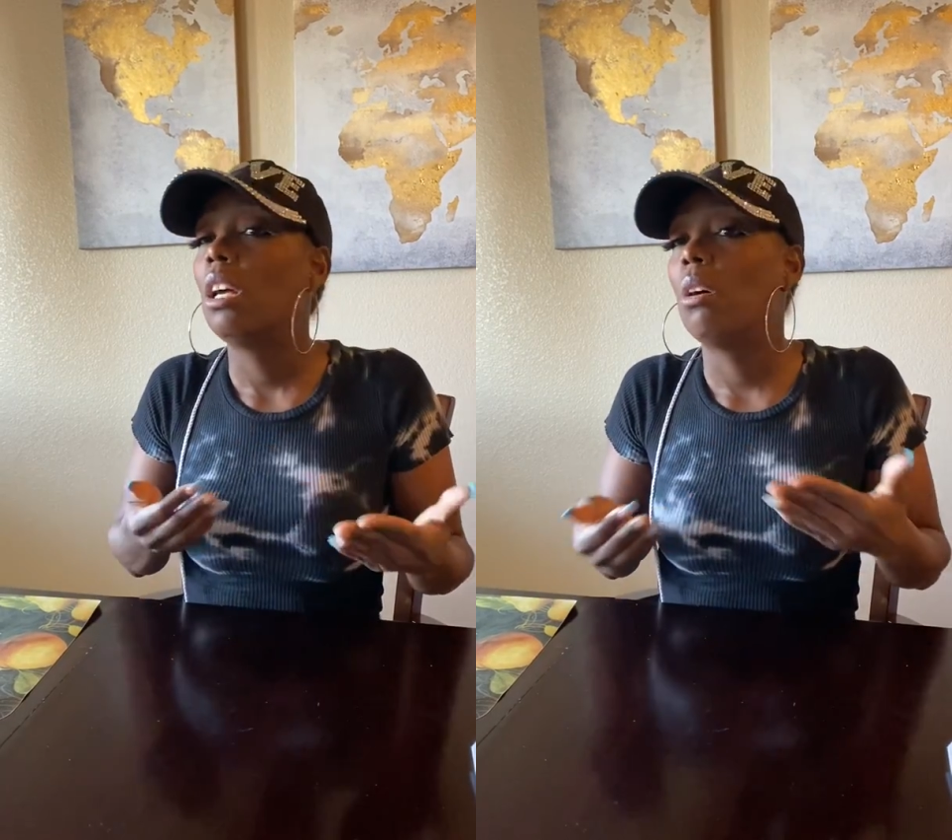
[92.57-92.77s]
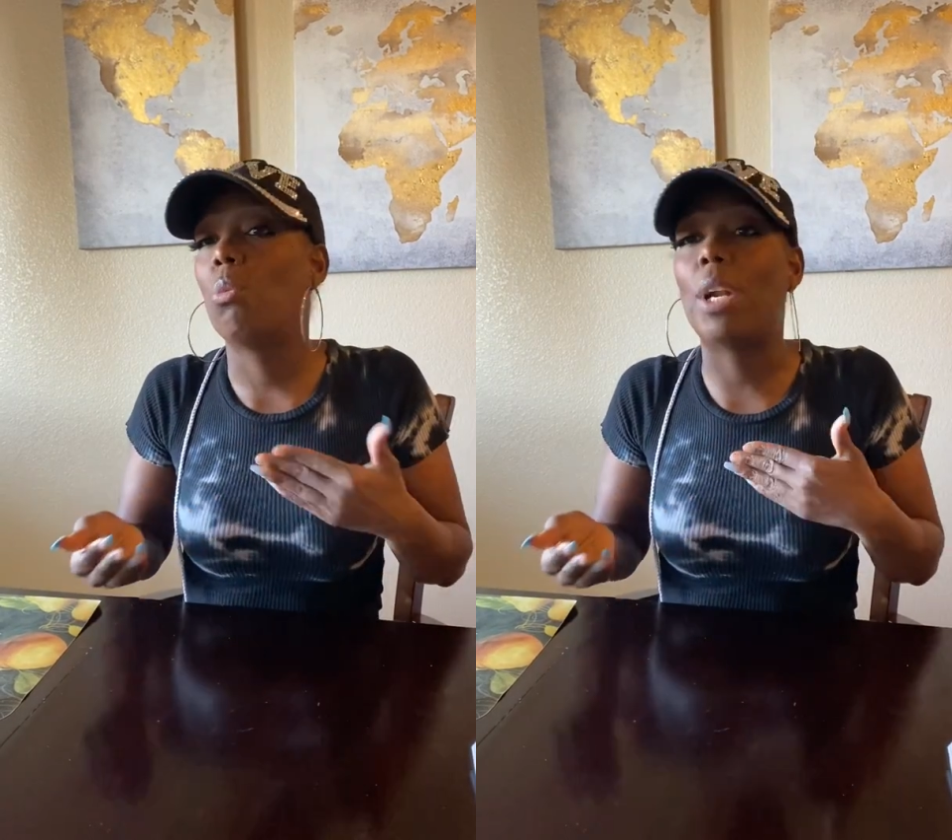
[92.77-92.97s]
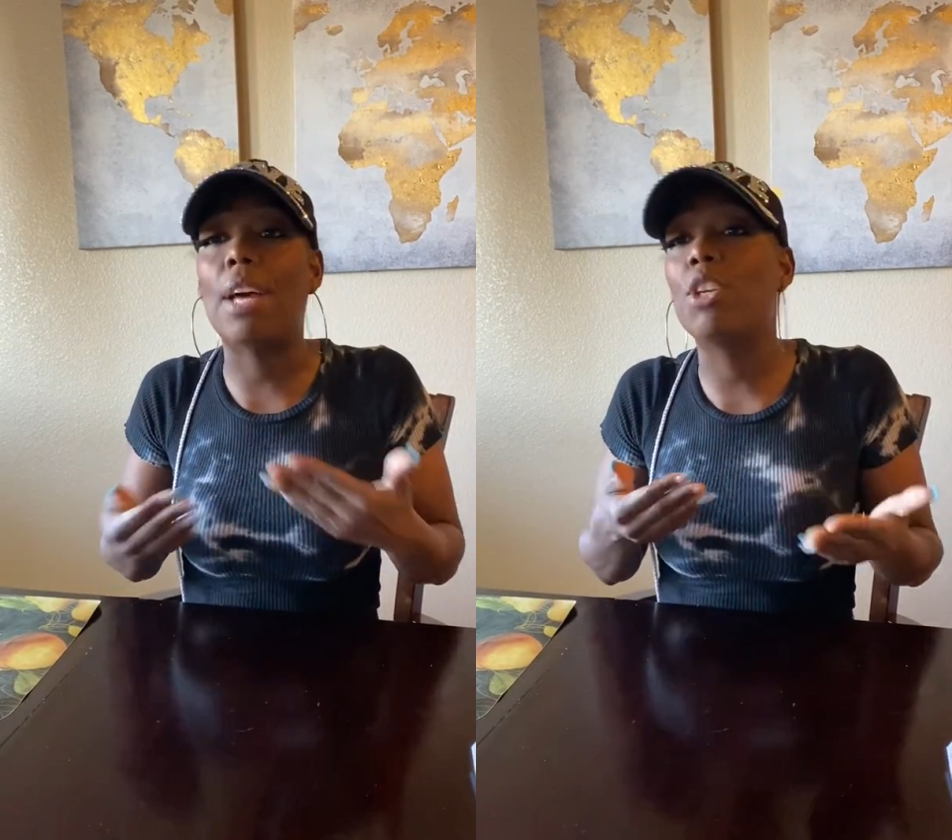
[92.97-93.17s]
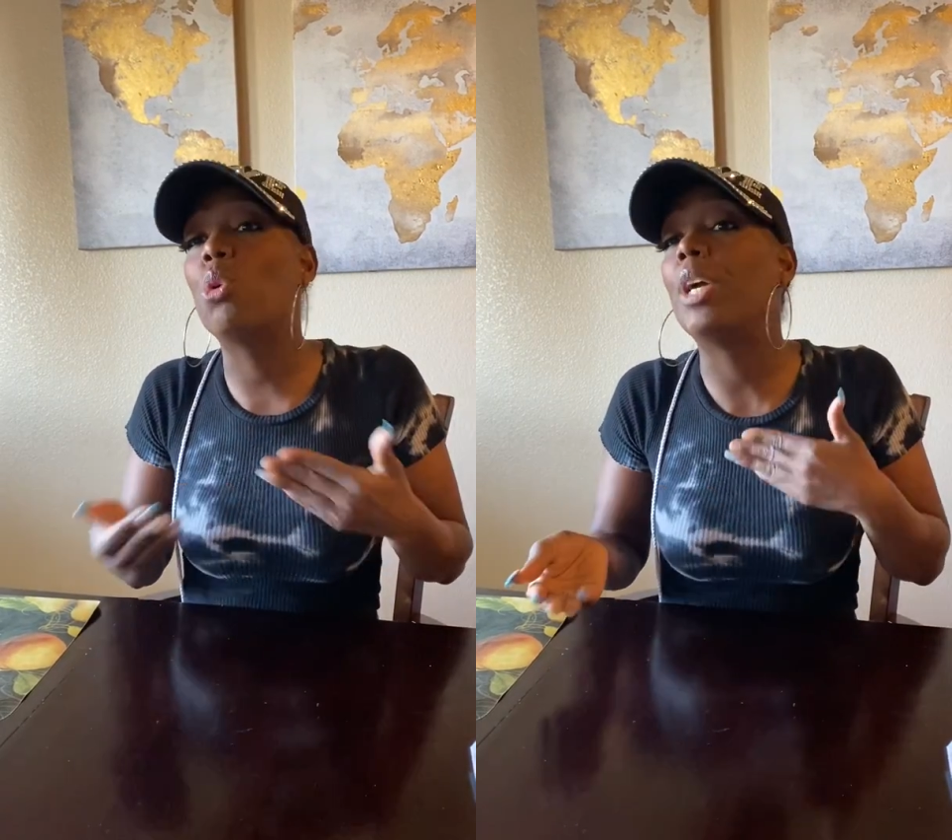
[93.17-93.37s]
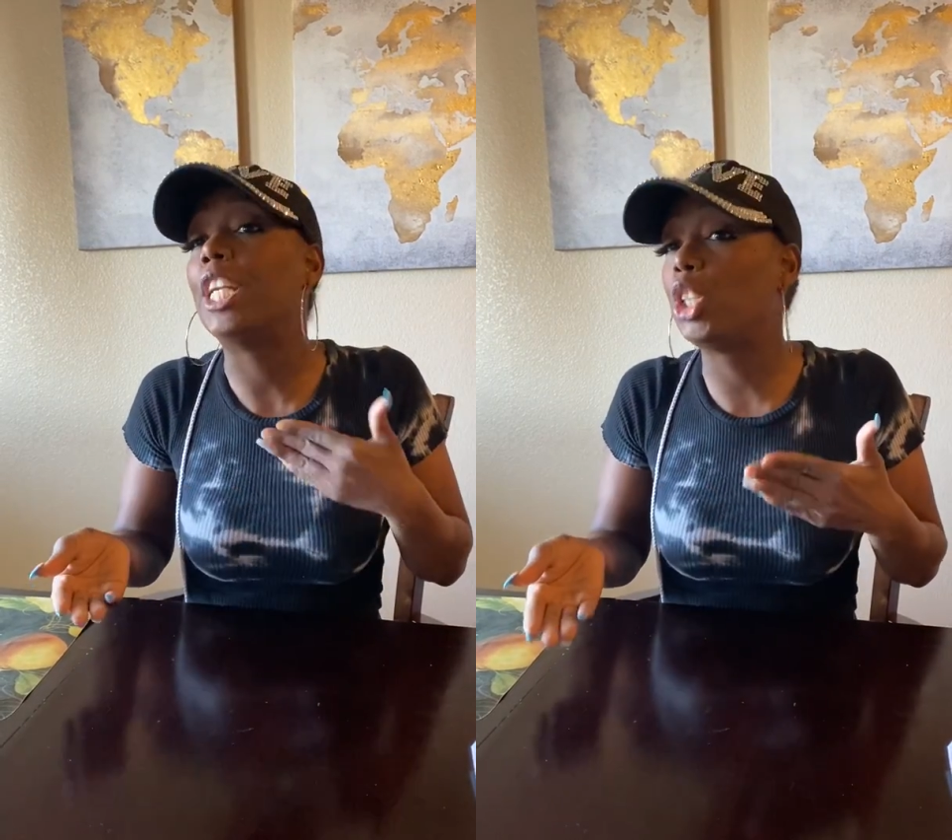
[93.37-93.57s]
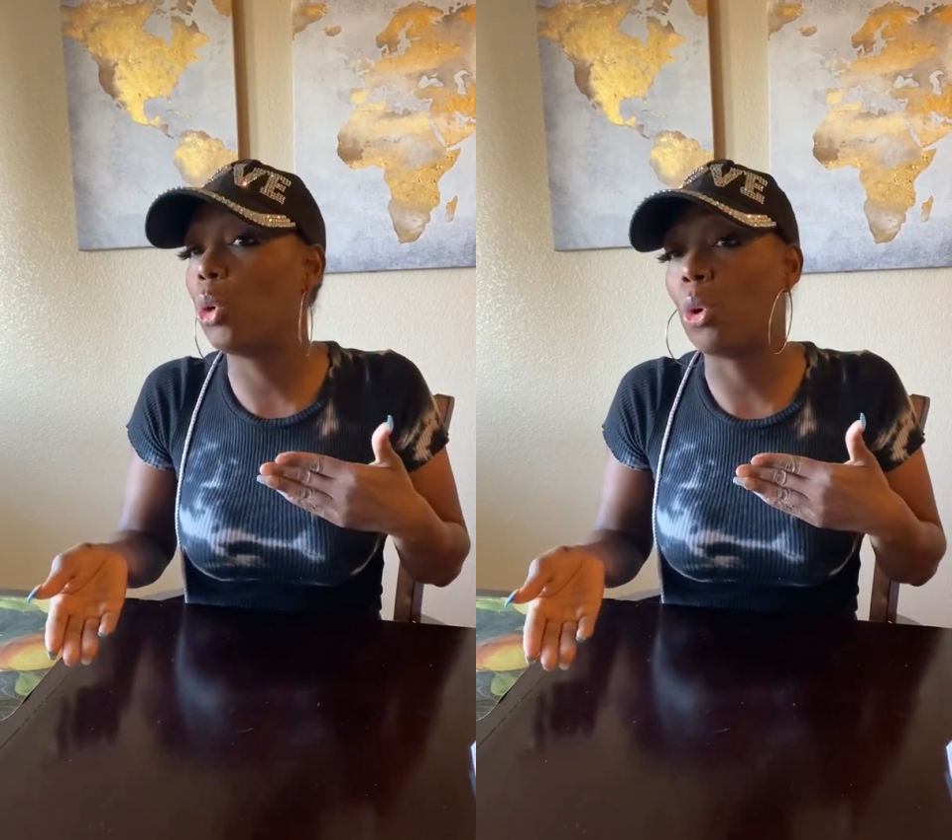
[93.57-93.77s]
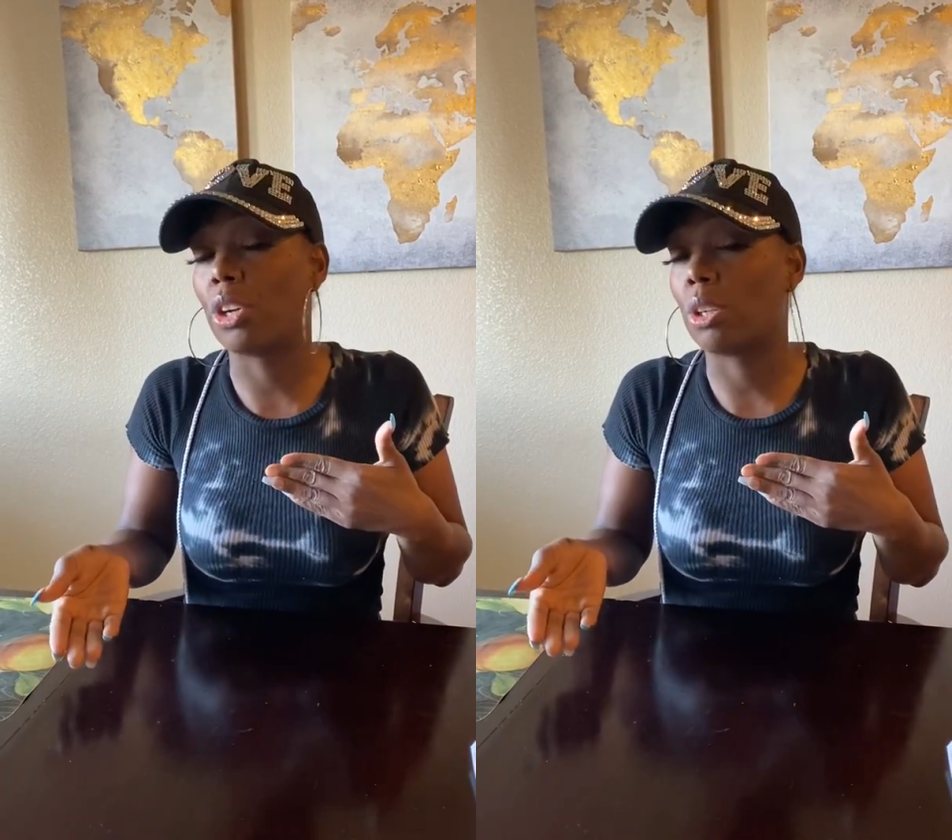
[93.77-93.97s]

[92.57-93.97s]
whatever you endured,